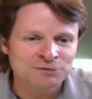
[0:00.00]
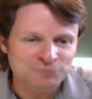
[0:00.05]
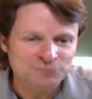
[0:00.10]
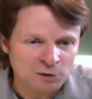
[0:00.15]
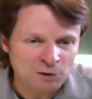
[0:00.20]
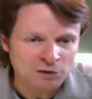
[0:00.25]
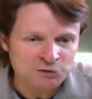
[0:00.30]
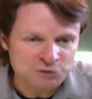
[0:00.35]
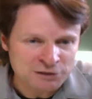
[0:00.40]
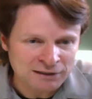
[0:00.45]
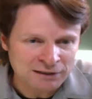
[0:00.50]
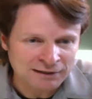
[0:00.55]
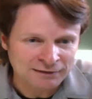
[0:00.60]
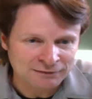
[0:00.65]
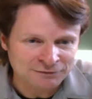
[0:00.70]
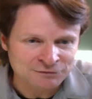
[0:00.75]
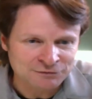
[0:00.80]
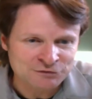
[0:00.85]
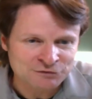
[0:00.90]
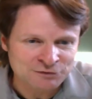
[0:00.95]
small
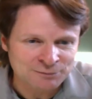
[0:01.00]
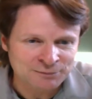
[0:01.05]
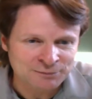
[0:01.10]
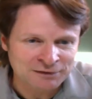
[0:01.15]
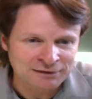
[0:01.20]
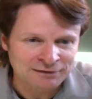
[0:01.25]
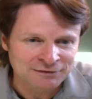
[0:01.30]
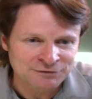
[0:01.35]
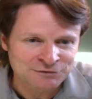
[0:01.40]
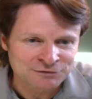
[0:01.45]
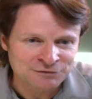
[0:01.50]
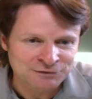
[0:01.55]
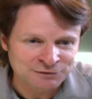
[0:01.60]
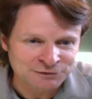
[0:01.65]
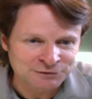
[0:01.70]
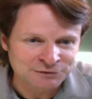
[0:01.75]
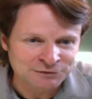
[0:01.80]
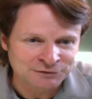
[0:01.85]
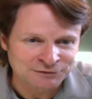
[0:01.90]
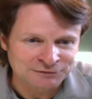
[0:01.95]
child or somebody else
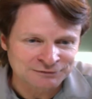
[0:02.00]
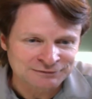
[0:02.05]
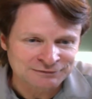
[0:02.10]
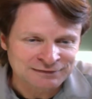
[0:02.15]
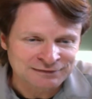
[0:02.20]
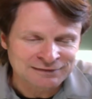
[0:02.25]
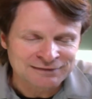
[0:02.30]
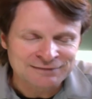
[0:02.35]
near you.